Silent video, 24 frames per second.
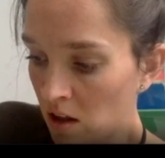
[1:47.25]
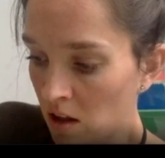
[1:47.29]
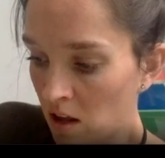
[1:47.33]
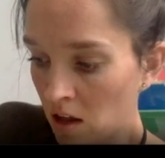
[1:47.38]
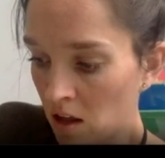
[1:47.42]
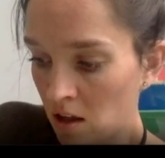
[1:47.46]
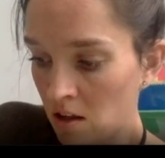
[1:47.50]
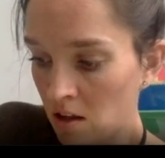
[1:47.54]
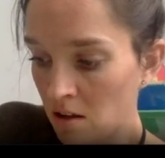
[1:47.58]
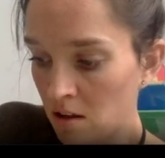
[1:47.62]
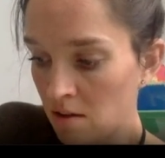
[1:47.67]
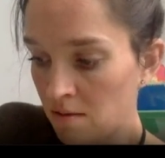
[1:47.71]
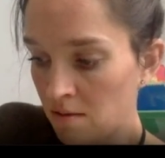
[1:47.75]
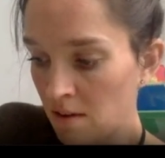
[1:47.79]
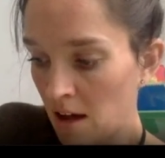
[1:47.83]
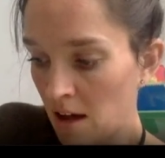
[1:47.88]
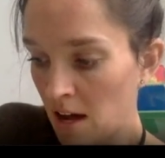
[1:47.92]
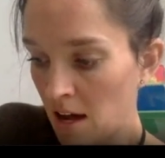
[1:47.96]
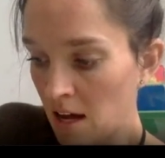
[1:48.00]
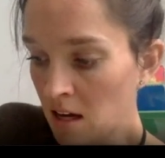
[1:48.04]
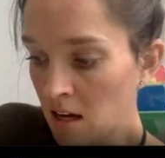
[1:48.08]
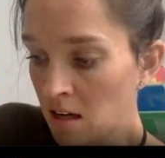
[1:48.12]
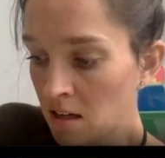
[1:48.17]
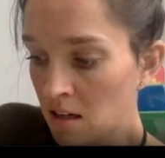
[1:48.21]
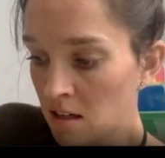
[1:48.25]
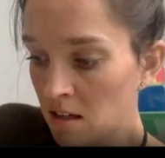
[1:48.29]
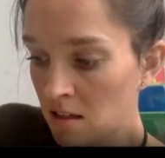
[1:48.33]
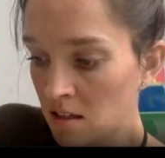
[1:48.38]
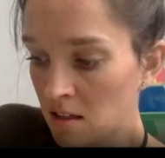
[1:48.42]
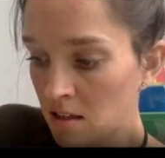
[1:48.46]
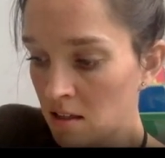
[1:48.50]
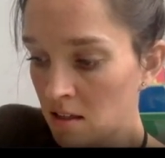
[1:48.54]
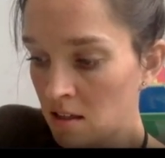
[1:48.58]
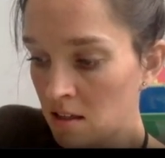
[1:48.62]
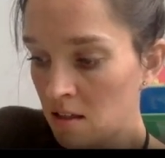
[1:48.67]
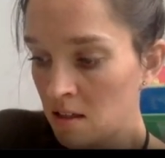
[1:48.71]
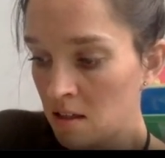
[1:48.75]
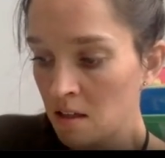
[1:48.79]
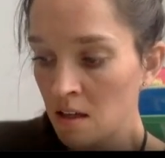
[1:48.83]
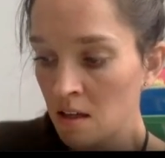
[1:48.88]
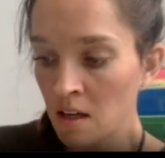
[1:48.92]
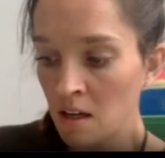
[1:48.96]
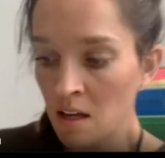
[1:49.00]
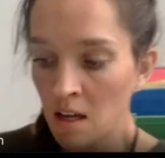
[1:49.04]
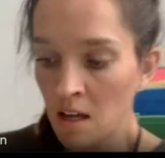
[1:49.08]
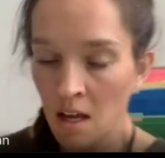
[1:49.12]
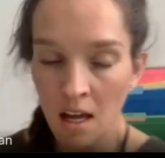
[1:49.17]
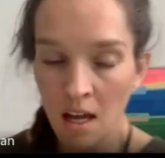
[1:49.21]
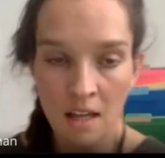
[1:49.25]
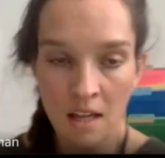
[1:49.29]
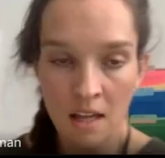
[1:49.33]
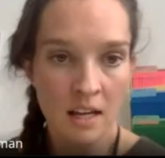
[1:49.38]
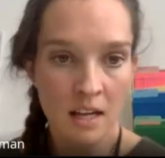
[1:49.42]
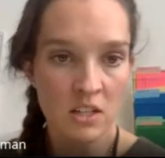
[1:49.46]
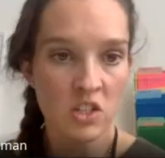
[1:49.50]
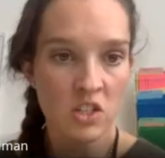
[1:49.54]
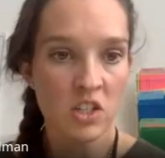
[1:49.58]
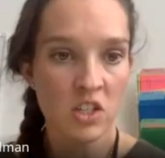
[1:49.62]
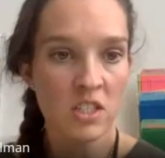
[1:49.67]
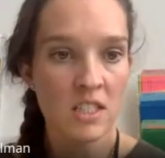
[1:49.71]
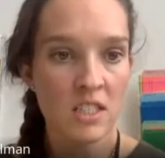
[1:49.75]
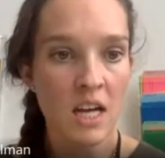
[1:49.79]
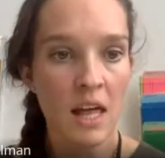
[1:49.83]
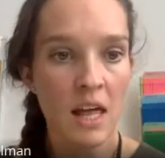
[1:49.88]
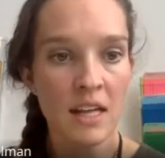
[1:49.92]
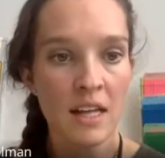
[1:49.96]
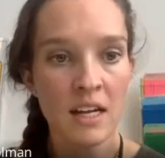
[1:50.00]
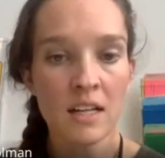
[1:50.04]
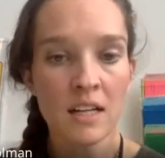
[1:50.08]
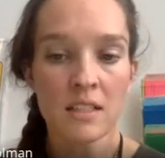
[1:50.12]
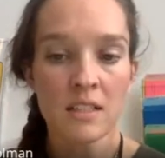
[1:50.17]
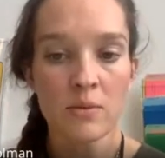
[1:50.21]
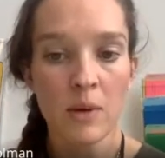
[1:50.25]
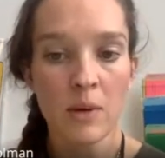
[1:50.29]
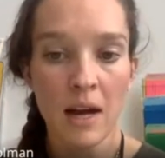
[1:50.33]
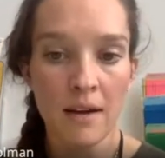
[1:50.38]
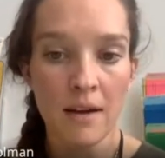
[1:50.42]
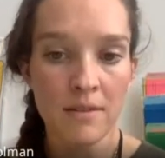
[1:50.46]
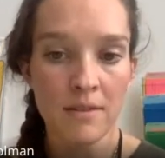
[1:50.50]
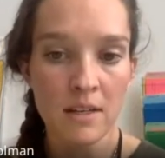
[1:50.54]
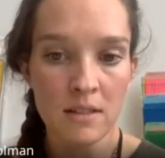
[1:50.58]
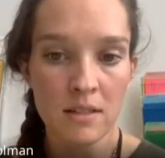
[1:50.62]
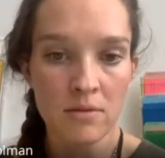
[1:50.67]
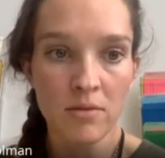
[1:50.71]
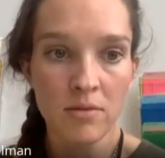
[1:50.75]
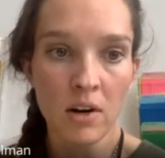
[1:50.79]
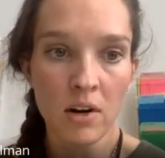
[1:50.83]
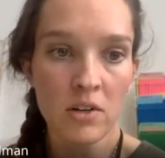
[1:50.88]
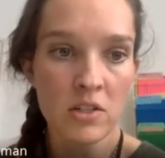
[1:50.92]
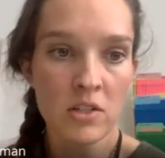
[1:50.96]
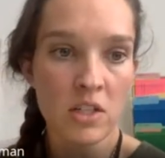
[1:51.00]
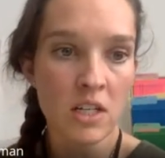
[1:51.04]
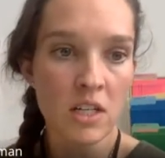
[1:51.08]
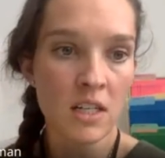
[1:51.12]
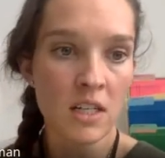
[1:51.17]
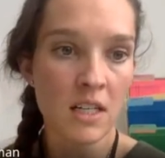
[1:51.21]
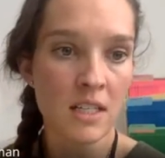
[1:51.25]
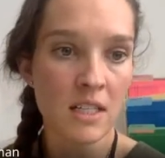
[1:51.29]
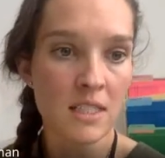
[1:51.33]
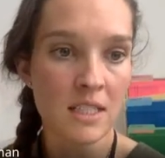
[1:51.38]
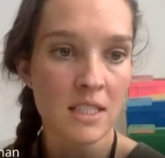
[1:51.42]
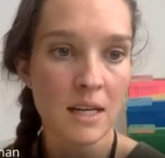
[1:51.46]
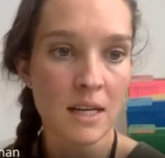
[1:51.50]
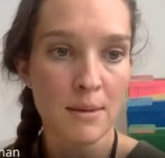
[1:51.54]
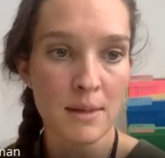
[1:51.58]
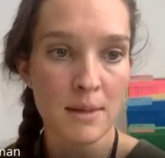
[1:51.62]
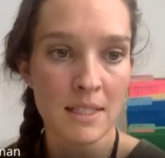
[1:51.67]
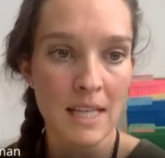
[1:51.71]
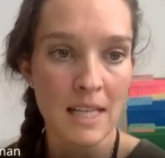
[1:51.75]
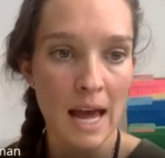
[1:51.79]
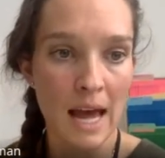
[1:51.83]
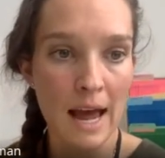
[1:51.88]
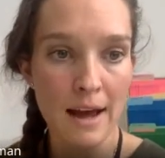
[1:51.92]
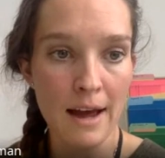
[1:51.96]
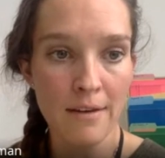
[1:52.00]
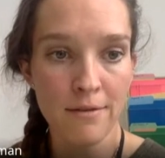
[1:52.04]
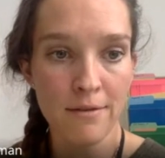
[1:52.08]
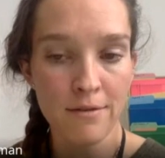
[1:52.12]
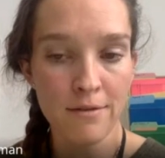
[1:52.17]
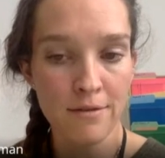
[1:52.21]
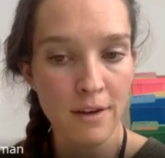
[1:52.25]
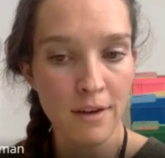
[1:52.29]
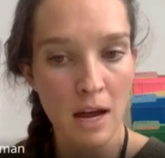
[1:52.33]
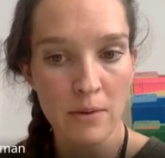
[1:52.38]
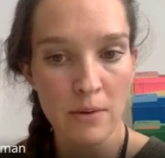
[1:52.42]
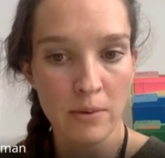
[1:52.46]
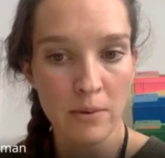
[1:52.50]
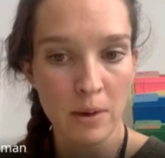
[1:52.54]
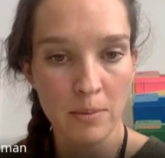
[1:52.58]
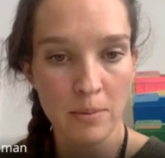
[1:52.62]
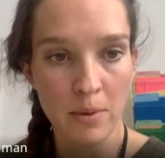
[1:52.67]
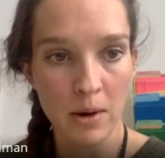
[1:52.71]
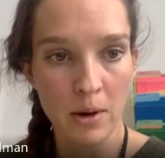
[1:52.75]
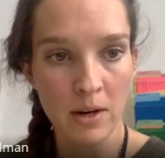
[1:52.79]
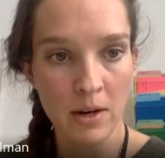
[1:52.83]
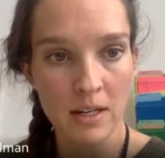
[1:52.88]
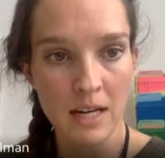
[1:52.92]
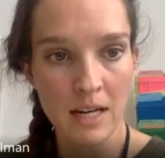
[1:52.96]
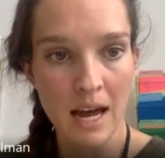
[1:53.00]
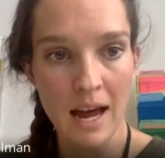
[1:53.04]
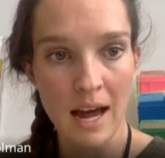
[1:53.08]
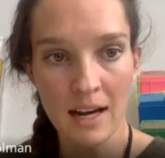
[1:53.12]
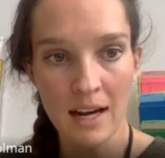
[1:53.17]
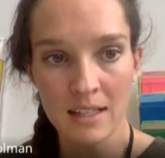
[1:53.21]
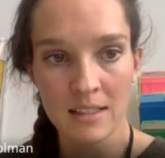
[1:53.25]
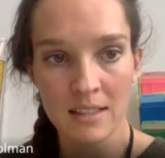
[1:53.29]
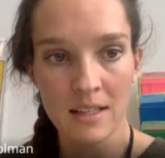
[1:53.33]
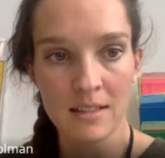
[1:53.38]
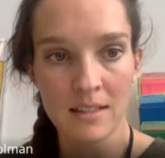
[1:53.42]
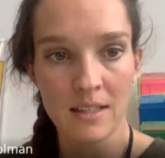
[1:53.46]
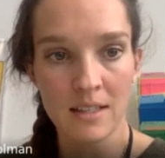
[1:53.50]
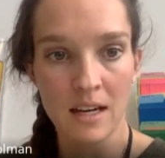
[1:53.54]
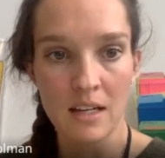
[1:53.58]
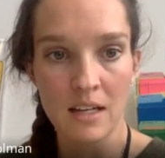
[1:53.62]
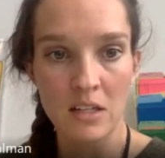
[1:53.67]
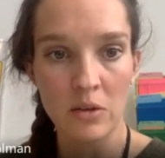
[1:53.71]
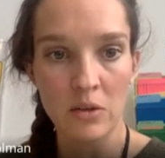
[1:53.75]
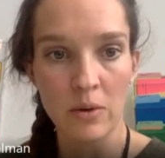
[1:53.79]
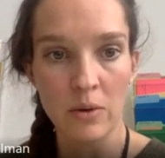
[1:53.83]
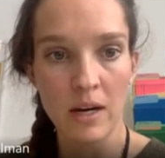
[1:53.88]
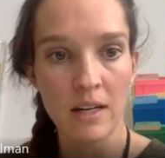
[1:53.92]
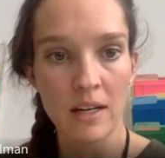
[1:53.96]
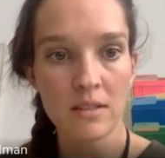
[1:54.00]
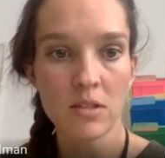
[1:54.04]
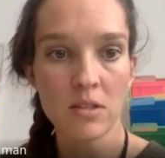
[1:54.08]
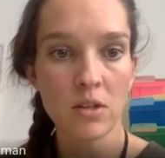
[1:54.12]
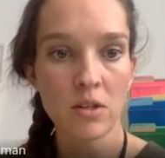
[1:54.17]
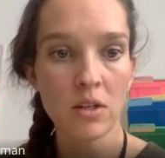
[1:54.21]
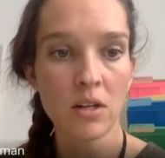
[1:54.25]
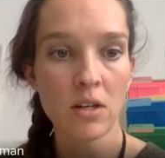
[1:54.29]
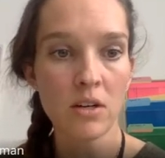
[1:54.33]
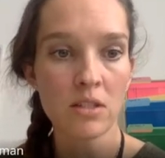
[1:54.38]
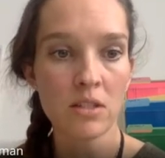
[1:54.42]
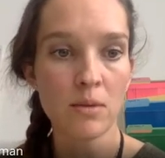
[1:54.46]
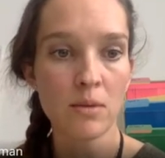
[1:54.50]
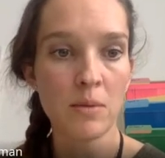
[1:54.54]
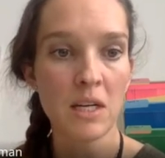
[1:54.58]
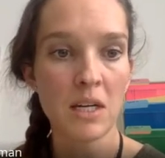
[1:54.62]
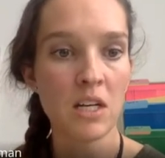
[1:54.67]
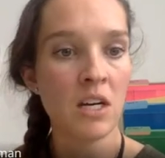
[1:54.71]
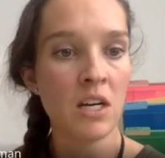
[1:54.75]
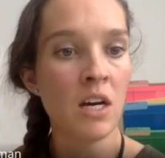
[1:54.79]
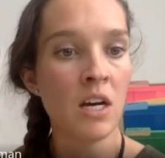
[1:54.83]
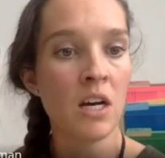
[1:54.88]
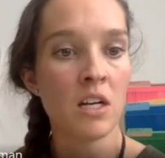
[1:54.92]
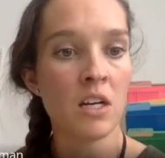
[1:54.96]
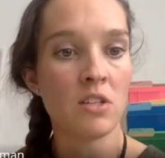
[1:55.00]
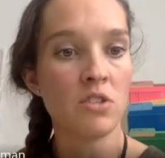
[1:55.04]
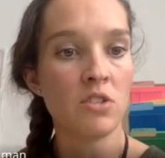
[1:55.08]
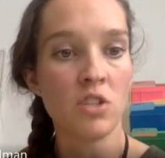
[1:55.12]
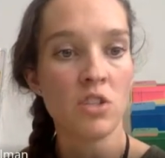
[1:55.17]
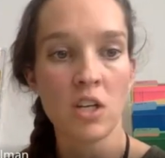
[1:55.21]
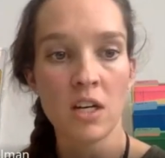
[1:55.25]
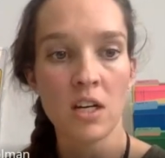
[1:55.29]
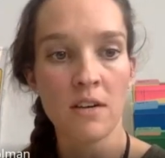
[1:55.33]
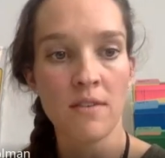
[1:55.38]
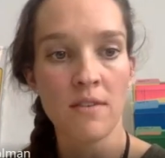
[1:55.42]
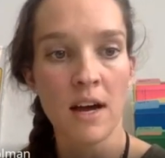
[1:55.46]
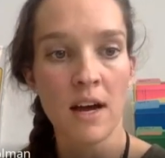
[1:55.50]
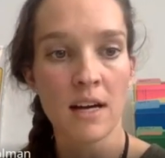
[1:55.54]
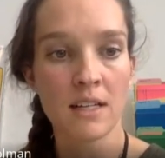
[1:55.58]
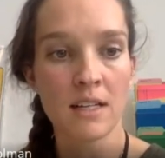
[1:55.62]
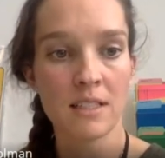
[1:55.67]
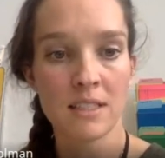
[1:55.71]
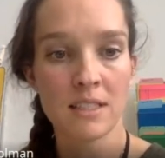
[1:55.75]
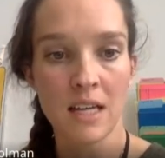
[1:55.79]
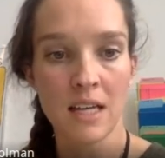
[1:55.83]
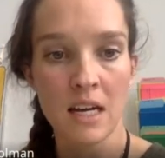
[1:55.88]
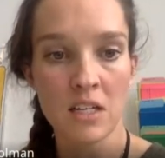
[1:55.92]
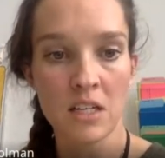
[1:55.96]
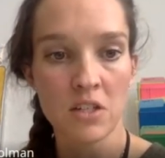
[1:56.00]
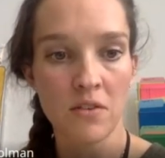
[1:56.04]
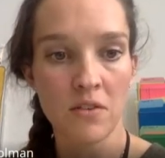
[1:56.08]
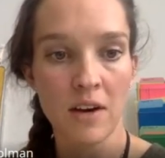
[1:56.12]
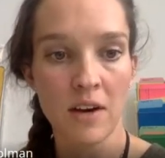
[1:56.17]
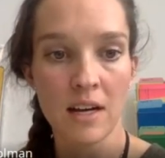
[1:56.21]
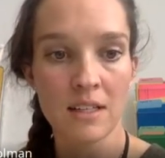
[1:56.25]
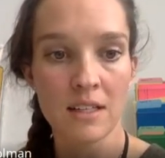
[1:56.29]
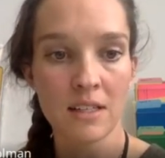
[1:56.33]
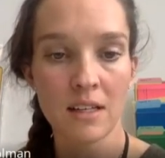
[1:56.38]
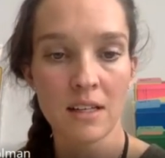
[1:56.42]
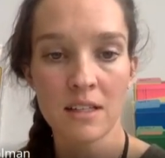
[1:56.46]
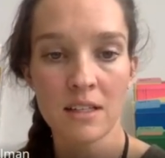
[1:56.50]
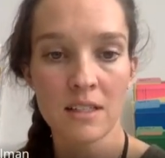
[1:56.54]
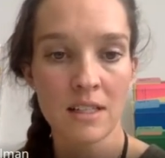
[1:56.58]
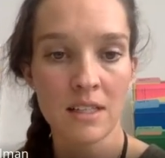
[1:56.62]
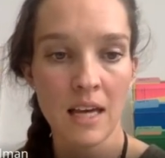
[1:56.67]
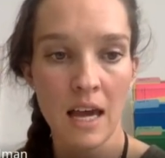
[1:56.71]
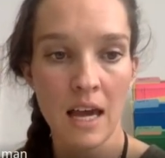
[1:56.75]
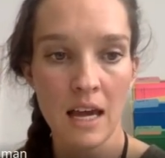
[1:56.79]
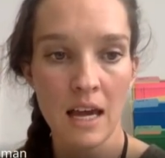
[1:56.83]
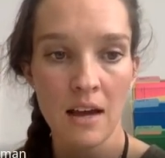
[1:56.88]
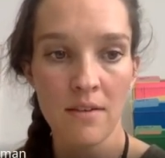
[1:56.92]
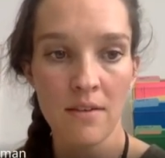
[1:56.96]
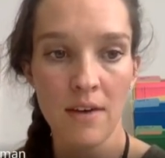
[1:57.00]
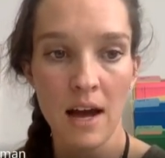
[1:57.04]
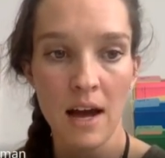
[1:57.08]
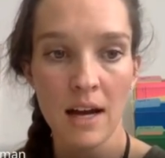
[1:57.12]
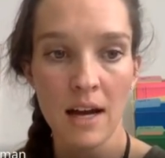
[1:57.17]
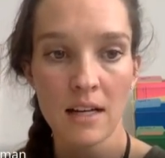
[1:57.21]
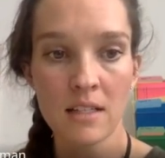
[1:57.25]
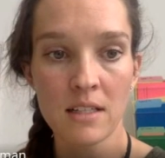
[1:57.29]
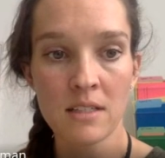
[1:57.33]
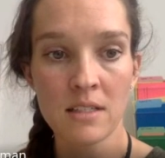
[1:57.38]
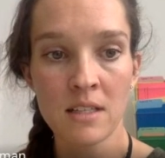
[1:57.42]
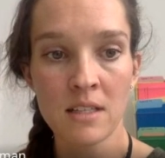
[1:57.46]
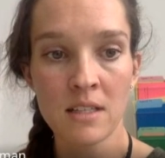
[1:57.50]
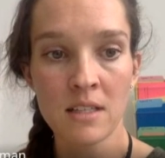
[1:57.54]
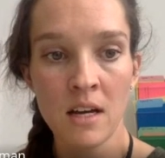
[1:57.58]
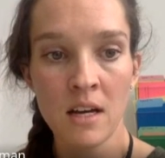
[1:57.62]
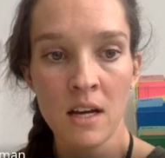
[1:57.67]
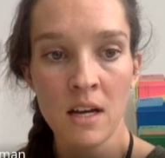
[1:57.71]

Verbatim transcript: of x and that's just telling us we have this function, its name is f, and we put x's into it. So it could also be g of x, h of x, k of x.